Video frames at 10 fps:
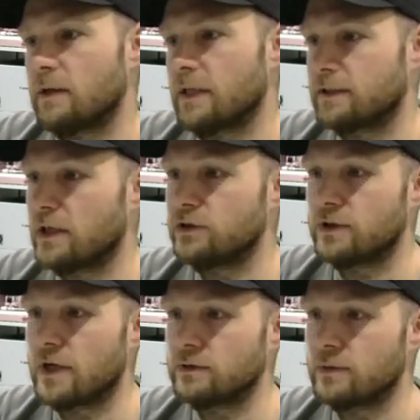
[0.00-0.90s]
That's
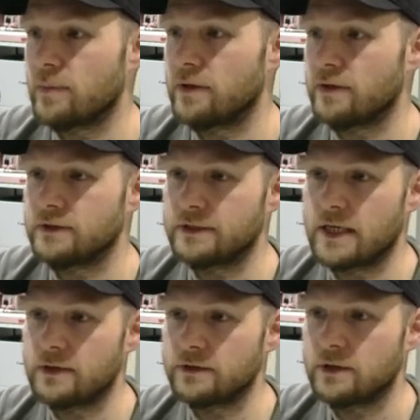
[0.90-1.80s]
100,000 a month in
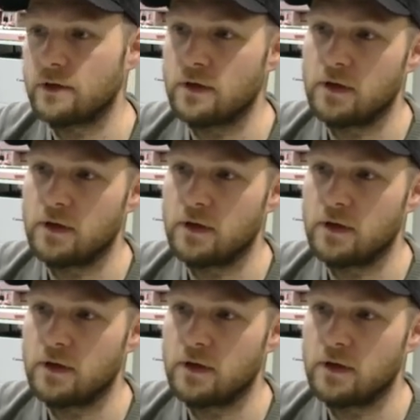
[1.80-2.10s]
sales,